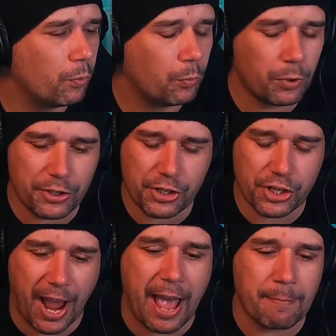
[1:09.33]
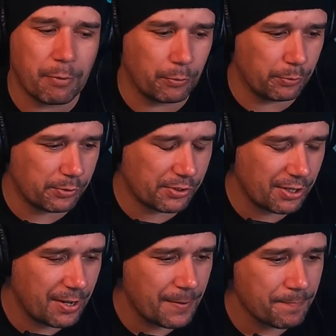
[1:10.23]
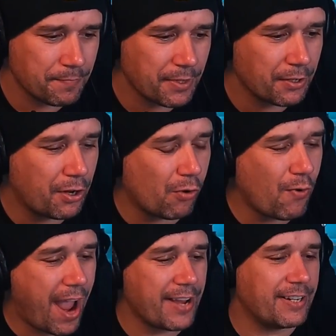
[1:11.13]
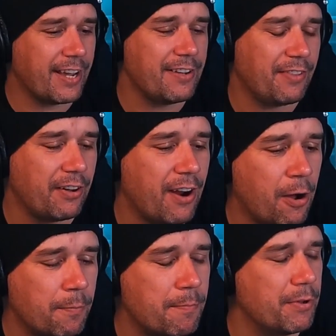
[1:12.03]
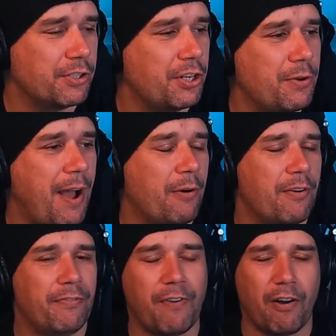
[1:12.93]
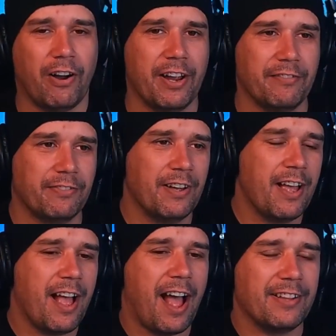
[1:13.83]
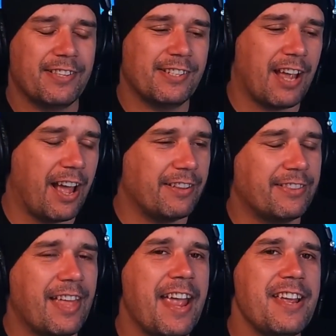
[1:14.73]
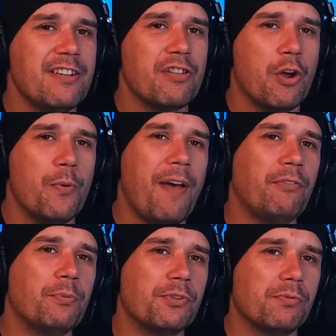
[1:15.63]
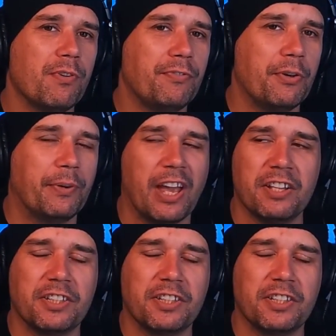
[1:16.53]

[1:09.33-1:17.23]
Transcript: What a shambles. Kerrang gave their album a 2 out of 5, and they, whoever was reviewing it,